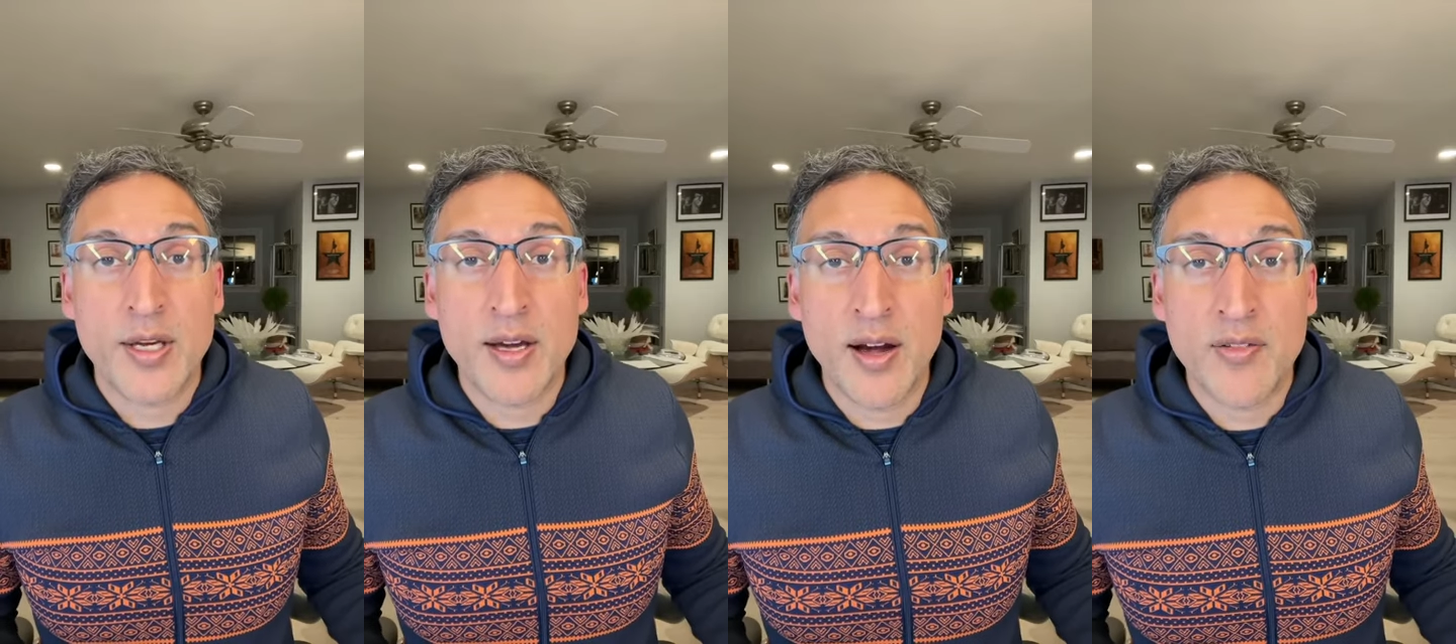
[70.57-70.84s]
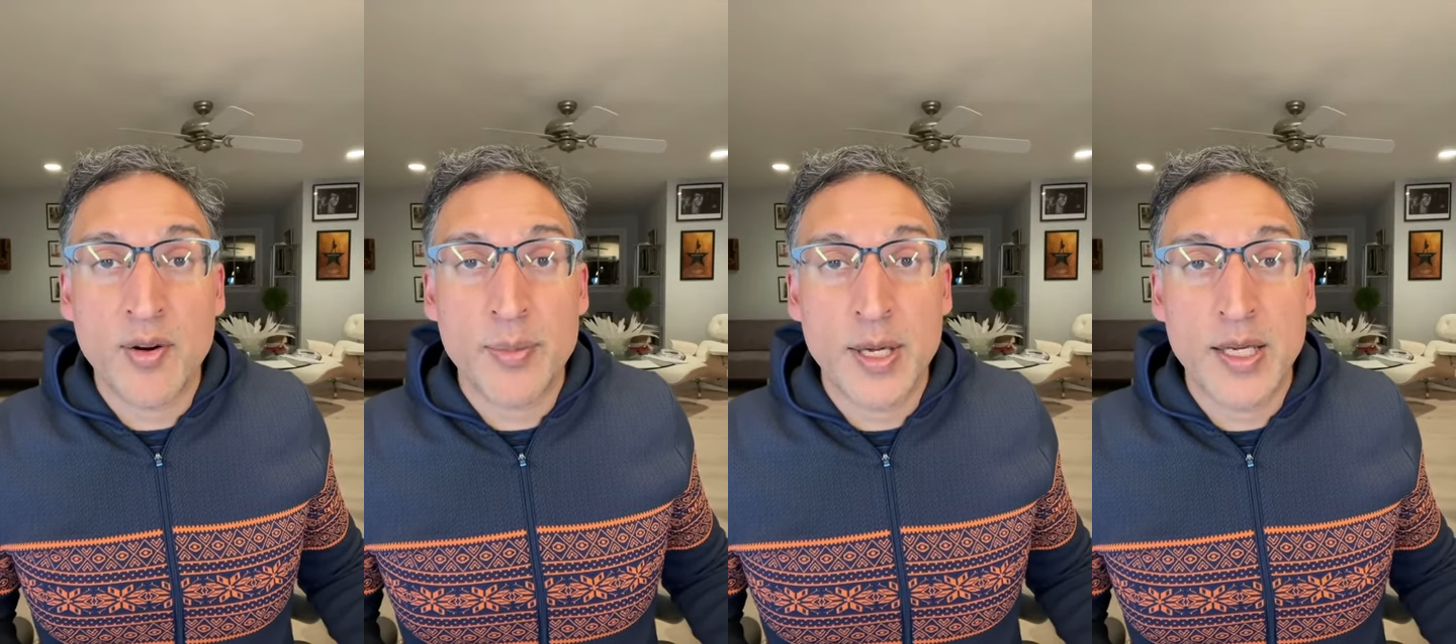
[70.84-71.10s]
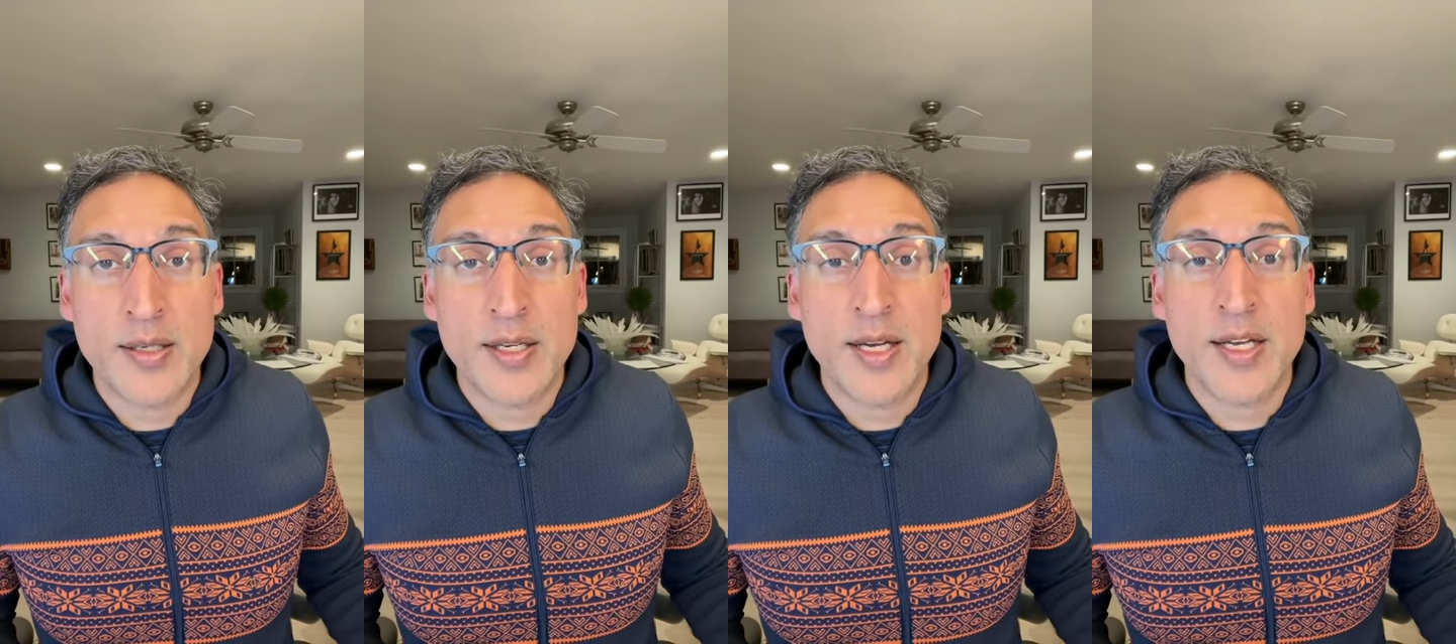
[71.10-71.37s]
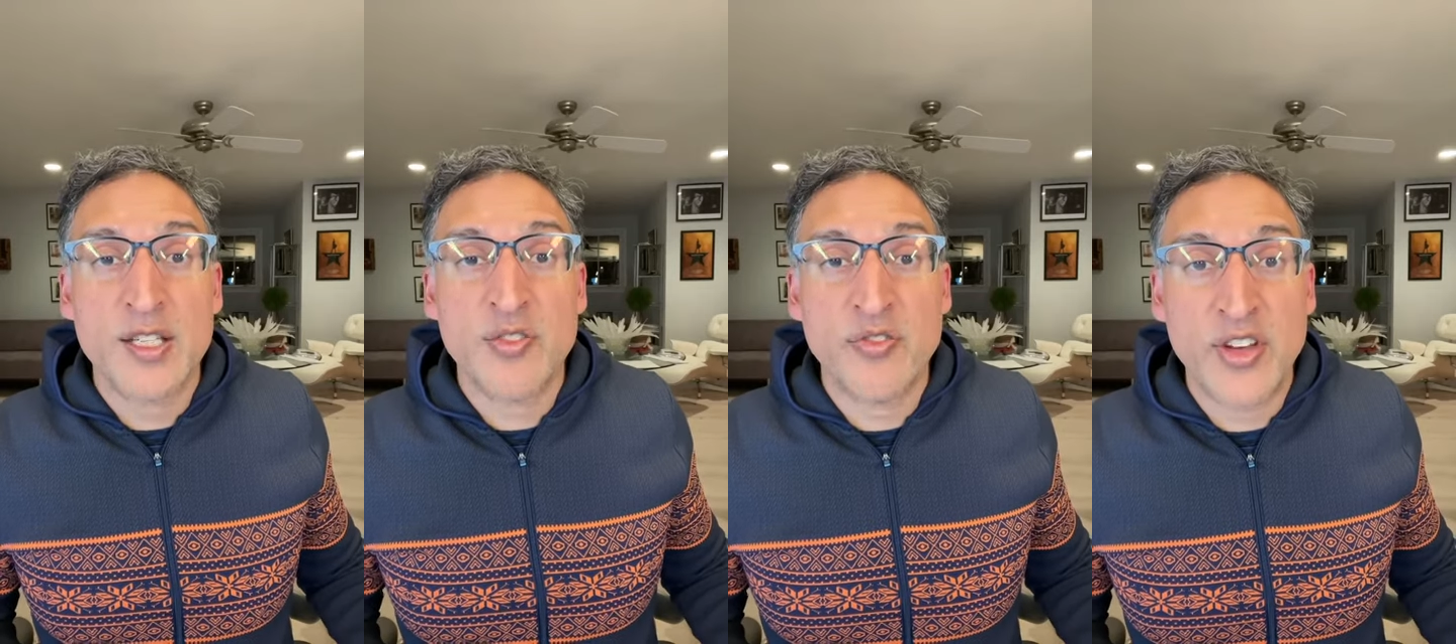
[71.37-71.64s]
government
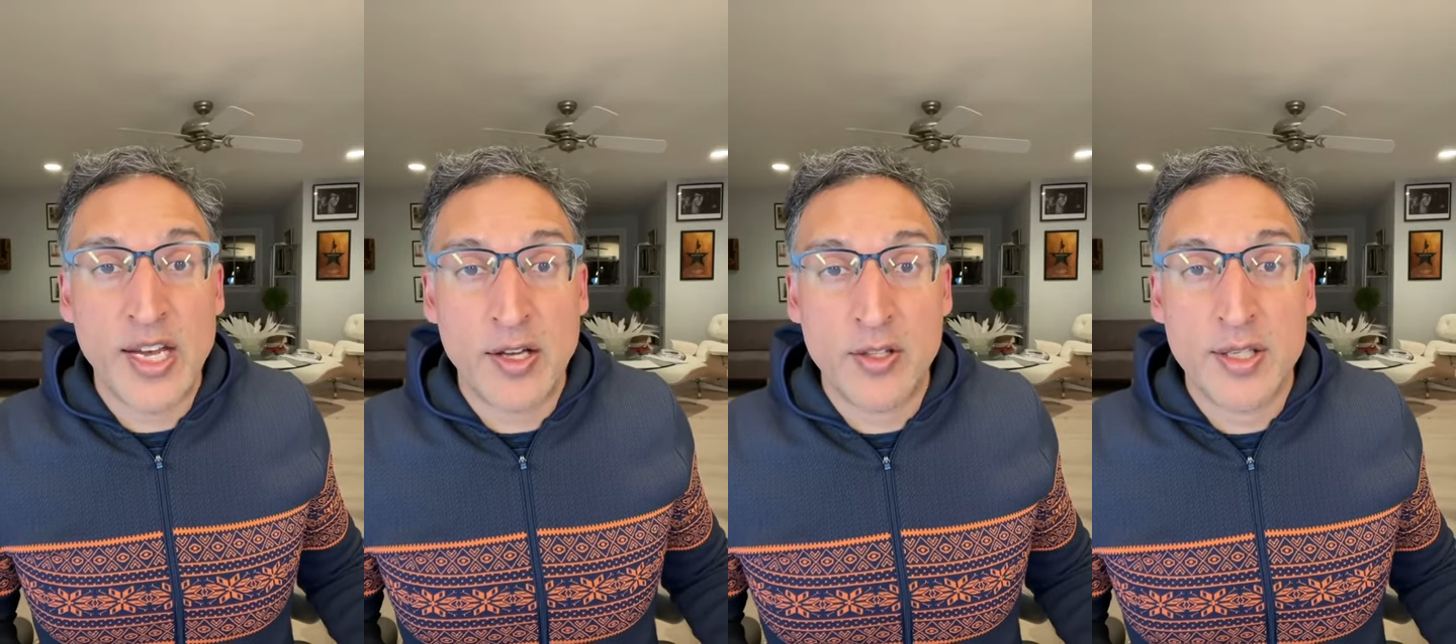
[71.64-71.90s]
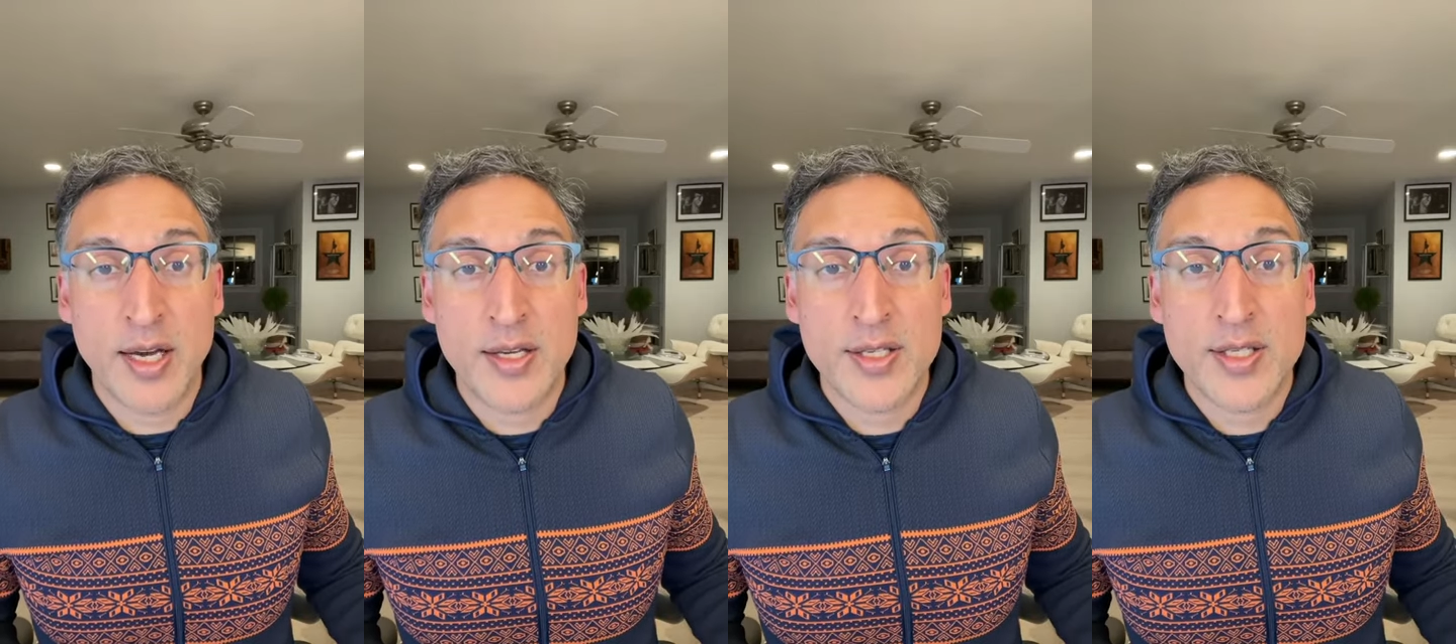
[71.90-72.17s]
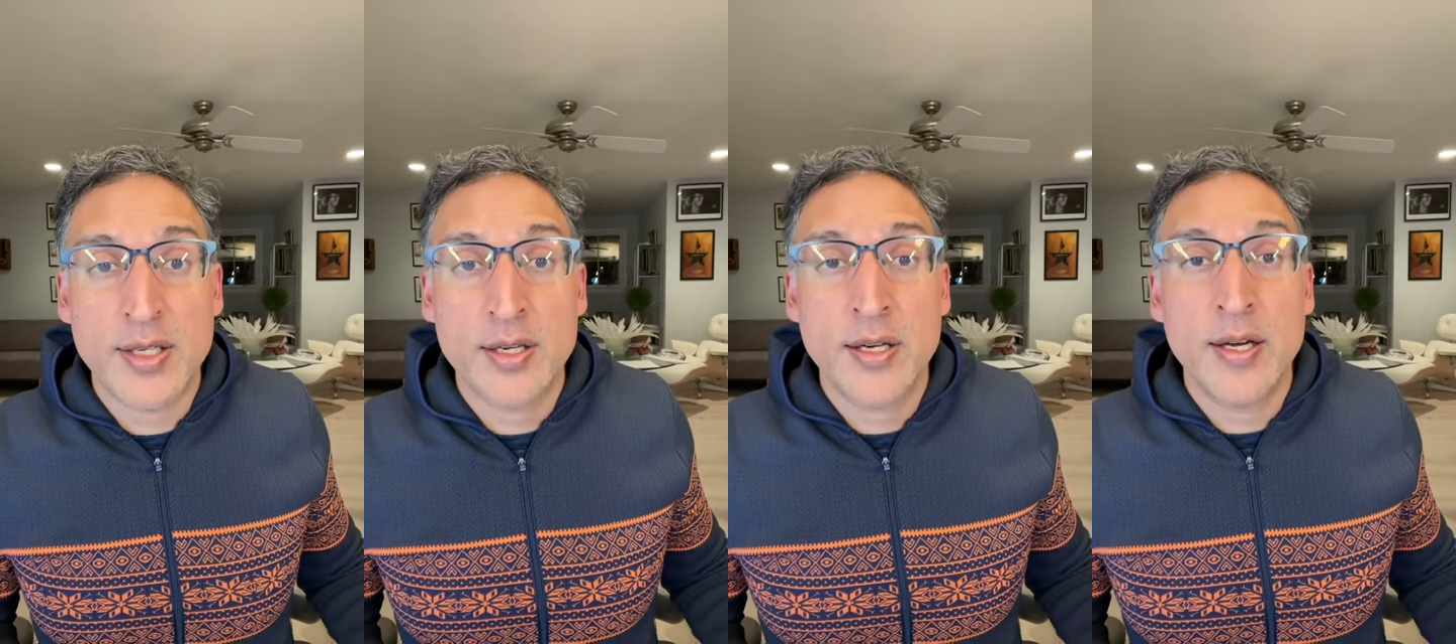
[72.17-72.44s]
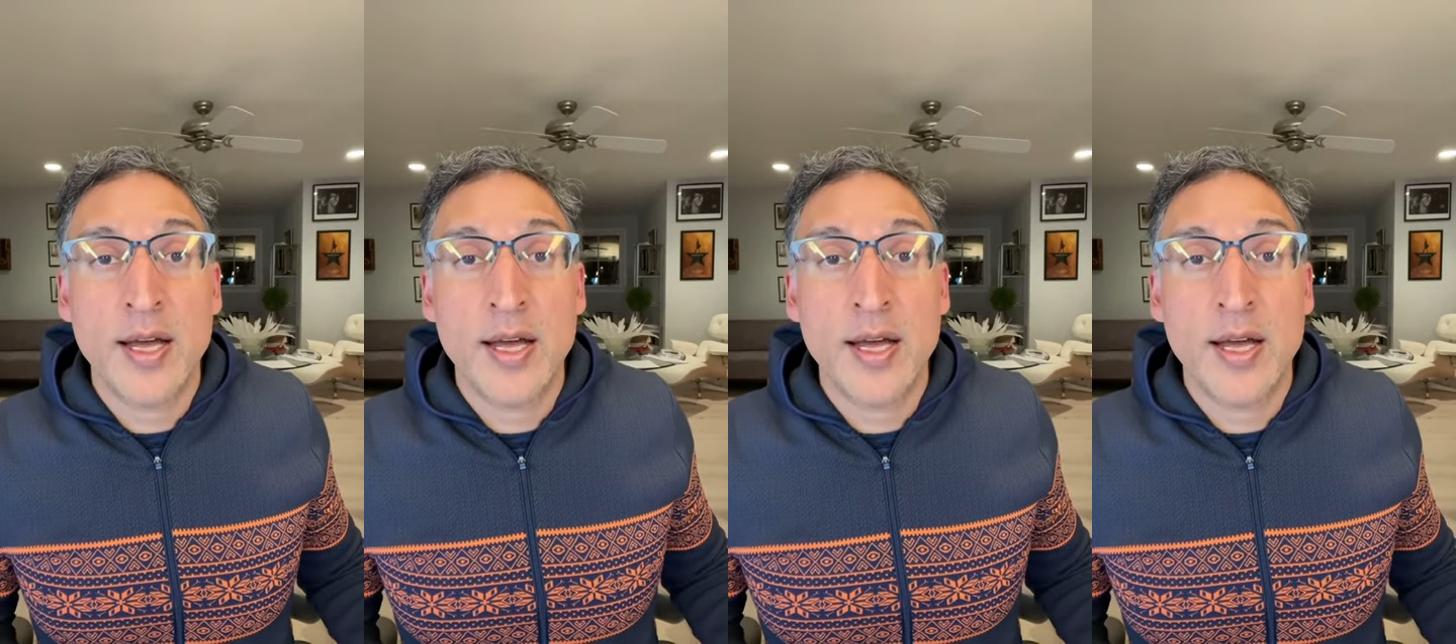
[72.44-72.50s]
has failed us.